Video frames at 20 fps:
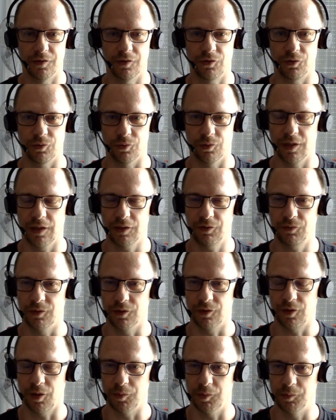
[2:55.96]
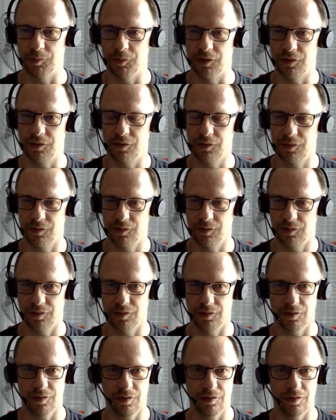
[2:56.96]
So that will come a bit
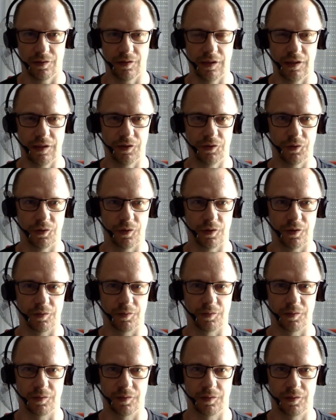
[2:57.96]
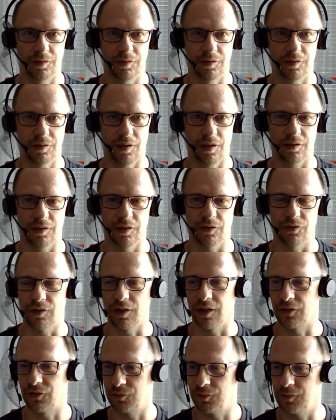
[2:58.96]
later, I guess
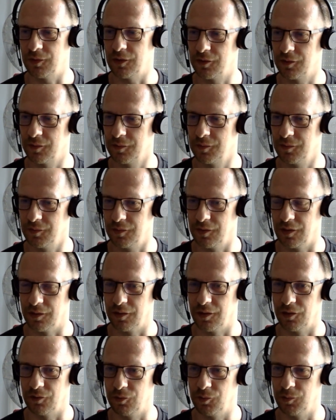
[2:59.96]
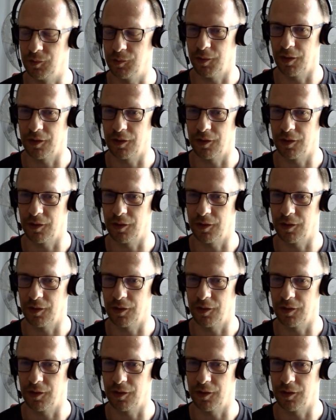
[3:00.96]
next week. Yeah, that would be